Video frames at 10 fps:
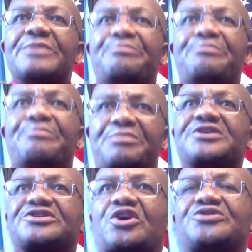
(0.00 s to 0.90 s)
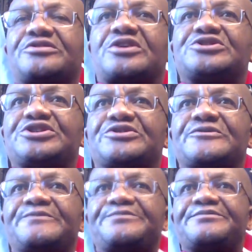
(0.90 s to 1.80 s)
The murder continue.
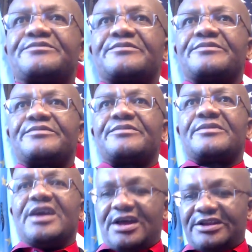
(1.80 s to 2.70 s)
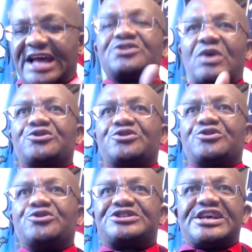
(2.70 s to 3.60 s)
That is why
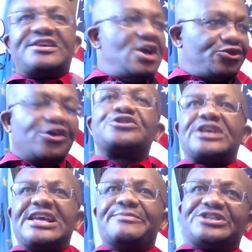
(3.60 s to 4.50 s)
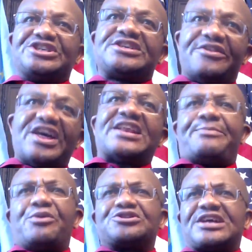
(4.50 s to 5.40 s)
you see those images that
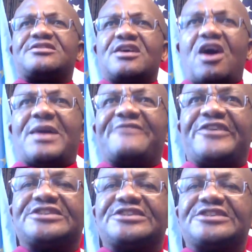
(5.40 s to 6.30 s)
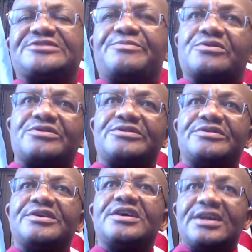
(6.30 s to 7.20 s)
I posted on my Facebook.
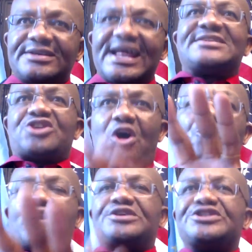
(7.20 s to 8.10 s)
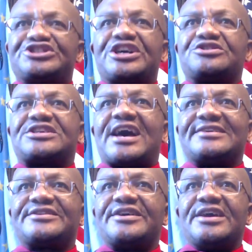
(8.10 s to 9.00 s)
That is ongoing
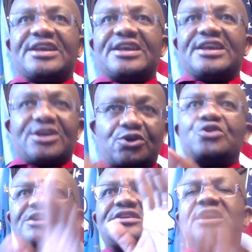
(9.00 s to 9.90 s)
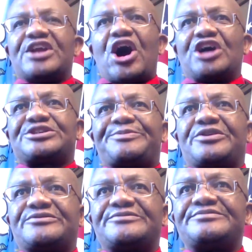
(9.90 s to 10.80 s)
genocide, including the
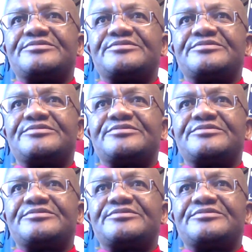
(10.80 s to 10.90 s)
hospital.